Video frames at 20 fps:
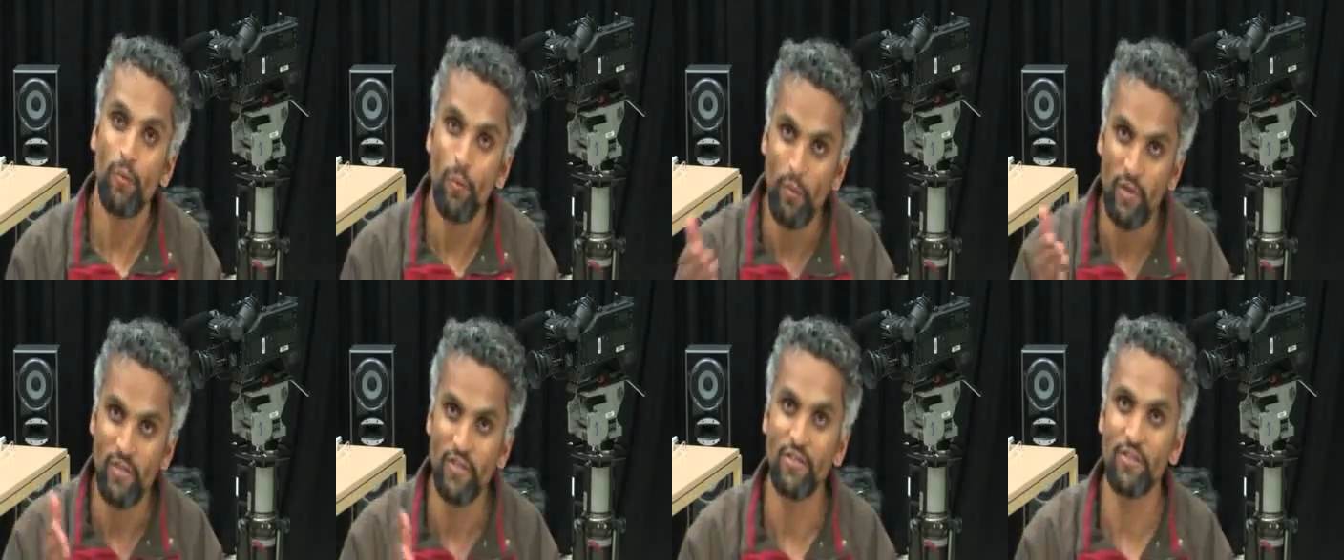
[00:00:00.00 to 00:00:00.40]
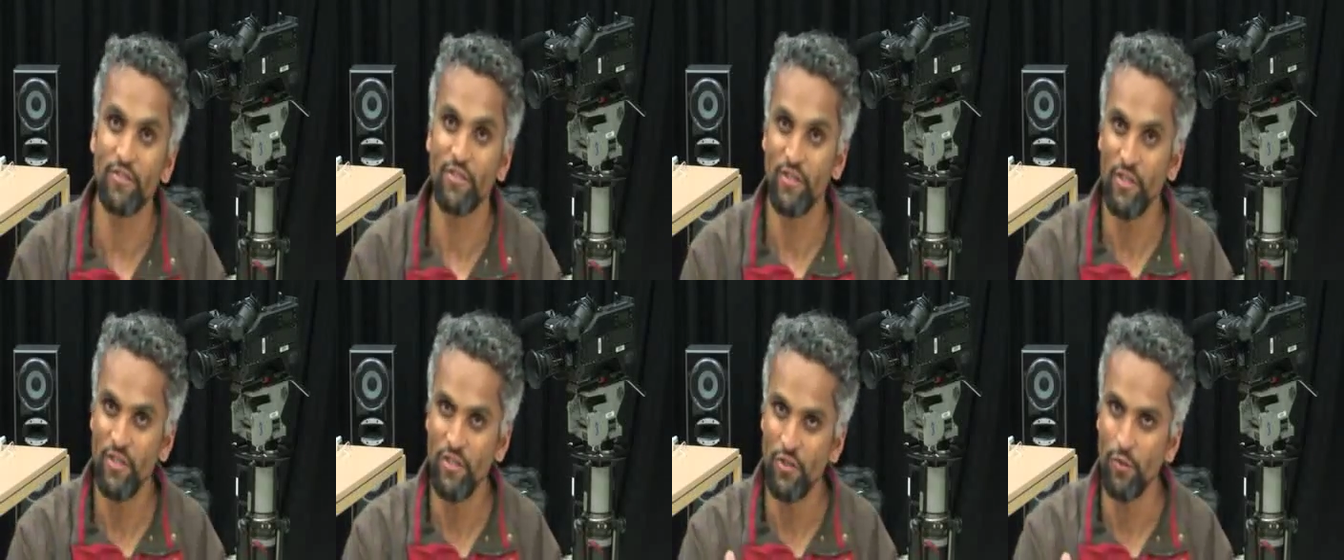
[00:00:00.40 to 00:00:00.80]
which is
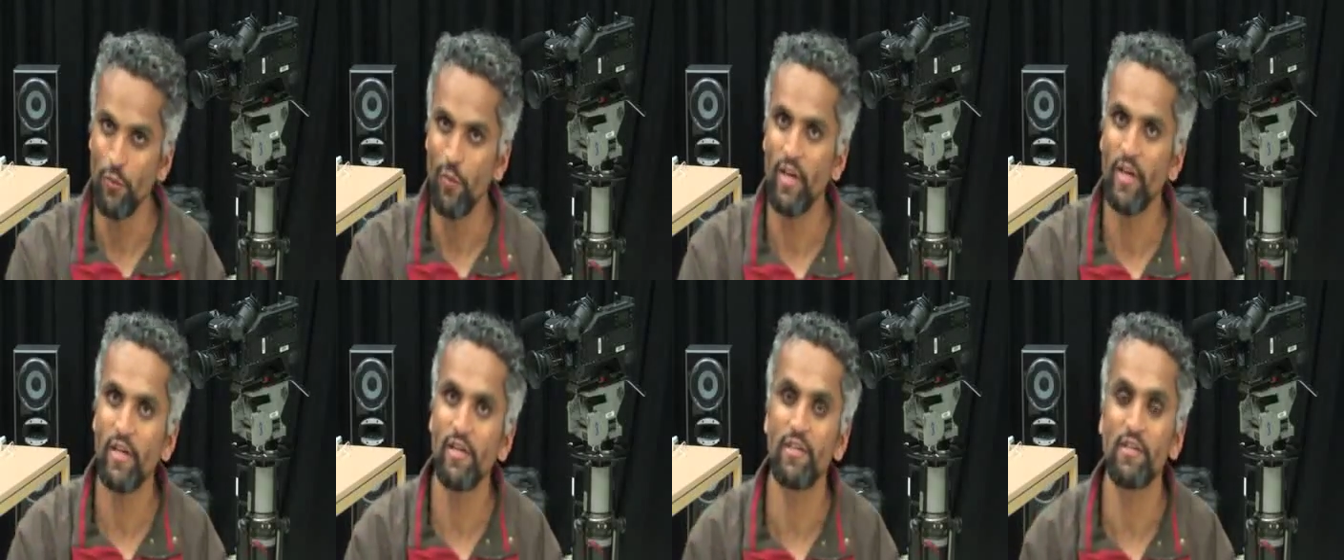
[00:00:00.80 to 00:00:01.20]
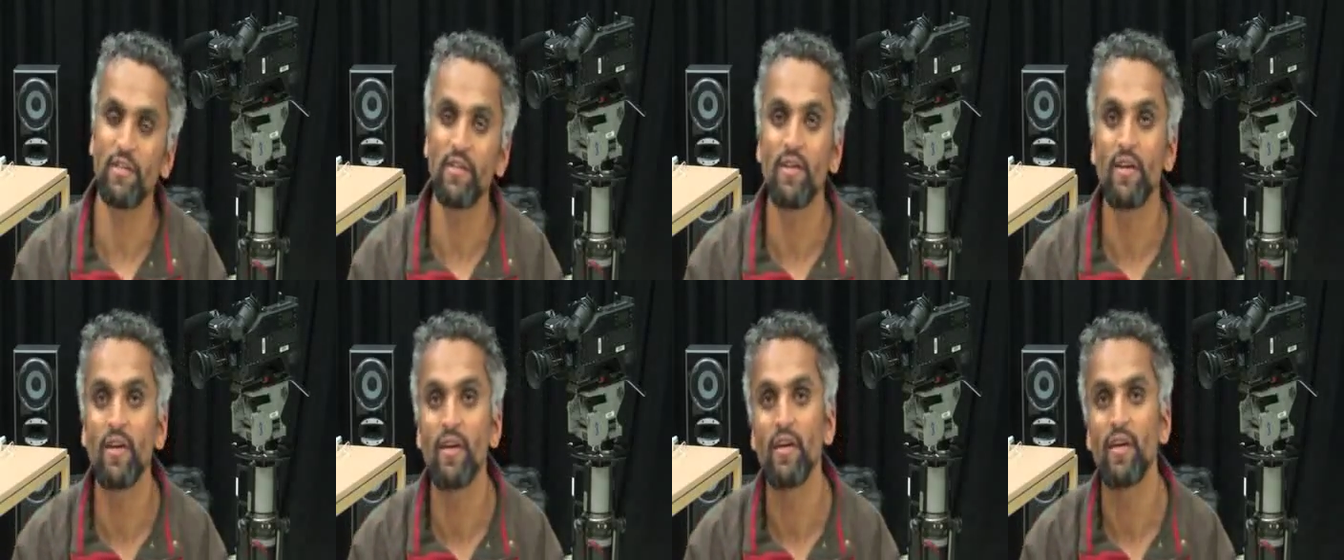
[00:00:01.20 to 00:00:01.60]

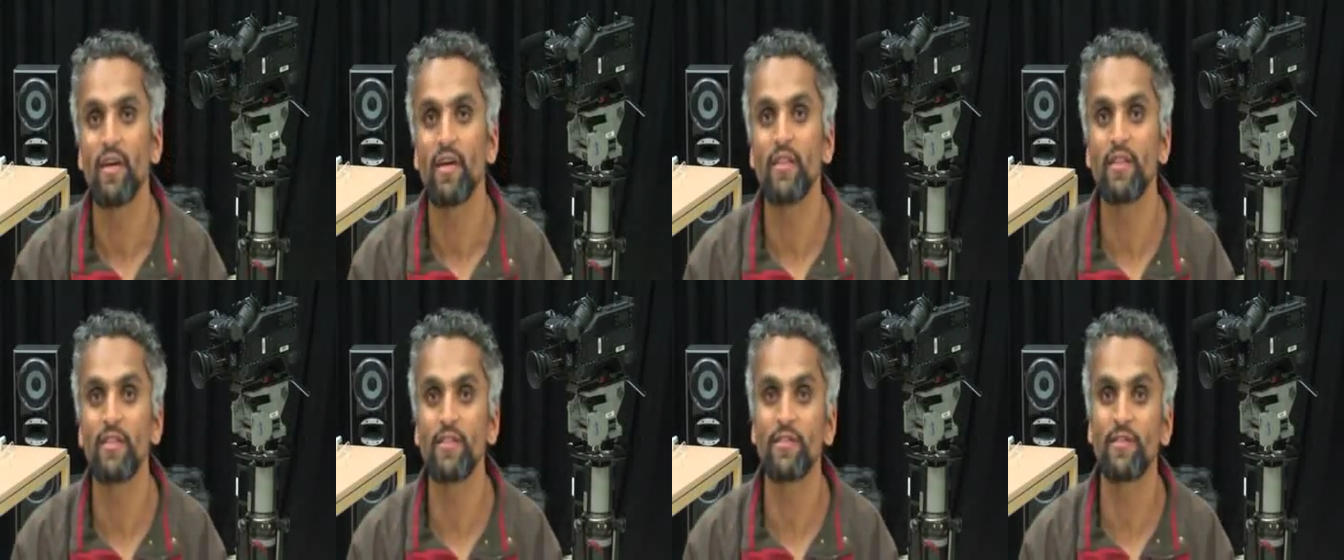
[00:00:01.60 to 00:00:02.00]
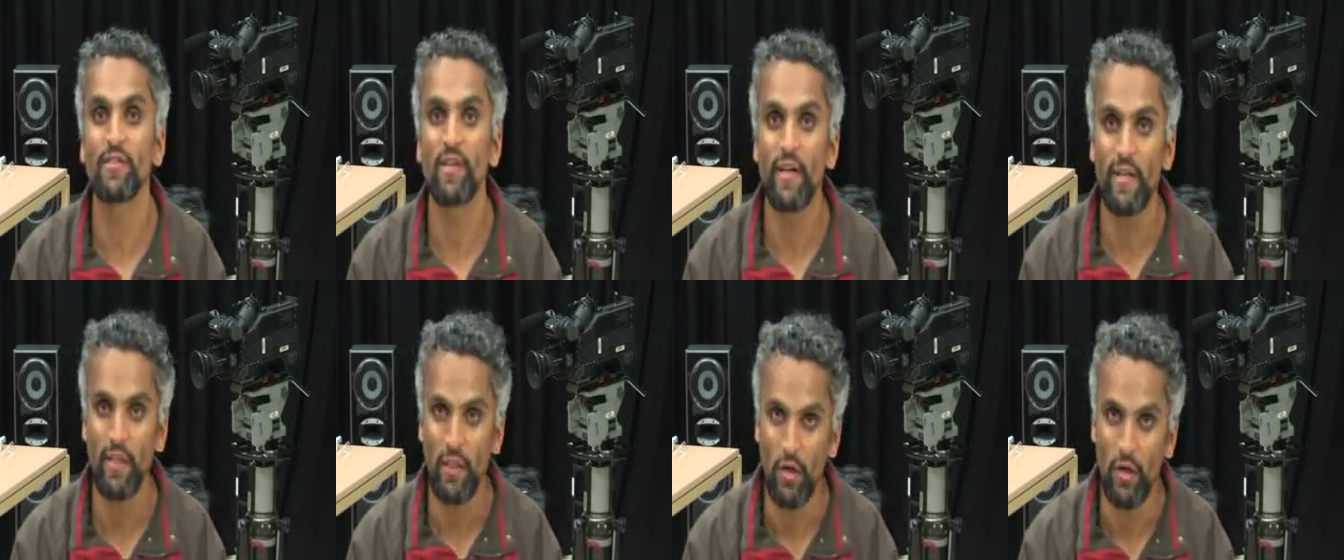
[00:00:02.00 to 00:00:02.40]
situated in the
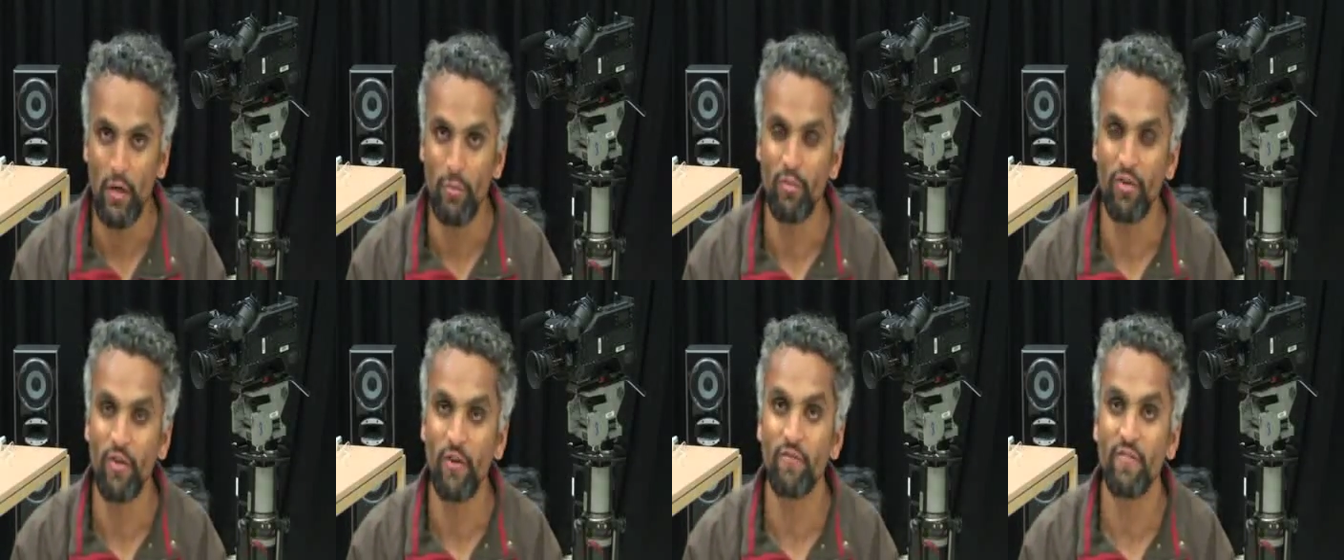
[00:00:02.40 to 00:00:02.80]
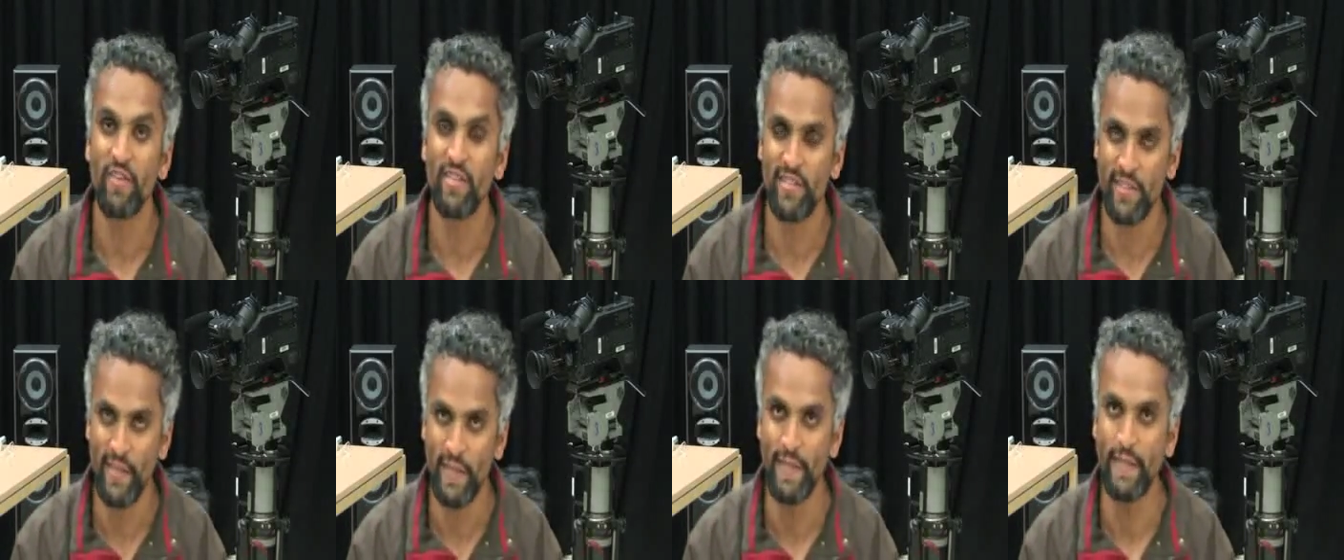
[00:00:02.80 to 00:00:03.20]
State Library of
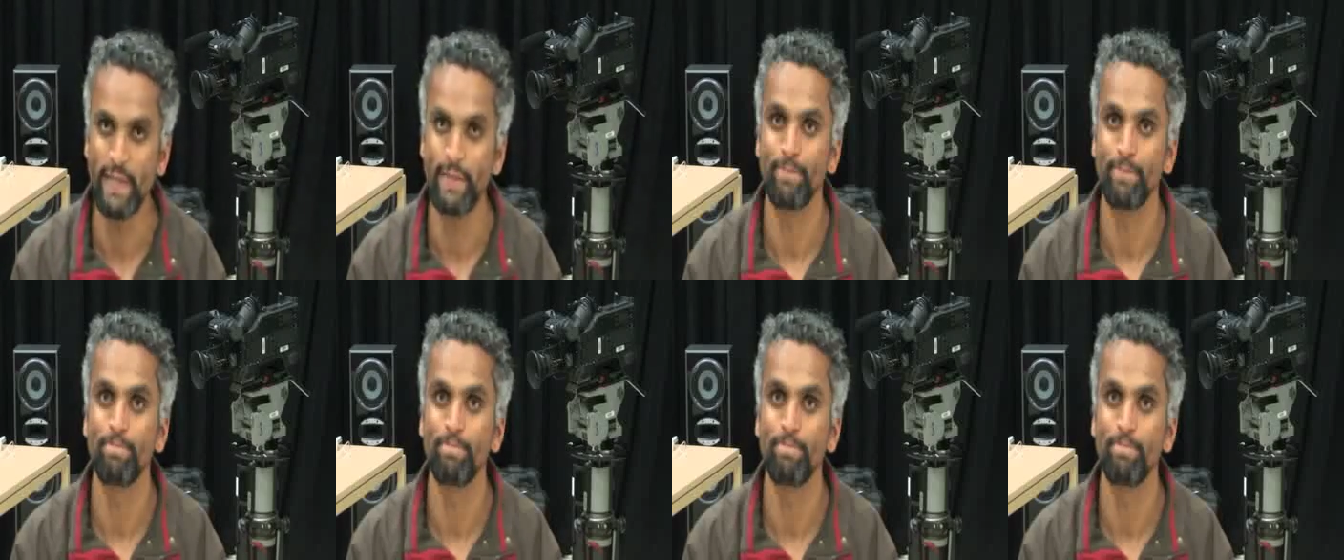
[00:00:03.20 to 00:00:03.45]
SA.